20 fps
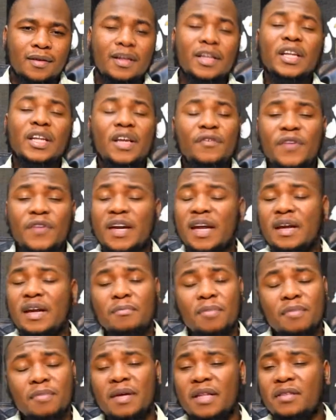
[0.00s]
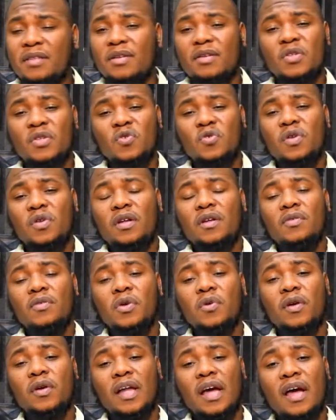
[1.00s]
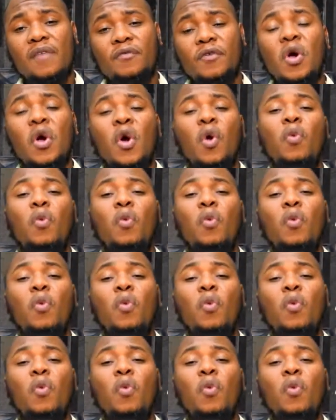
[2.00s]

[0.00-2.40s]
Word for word: living and implementing the sunnah in our life?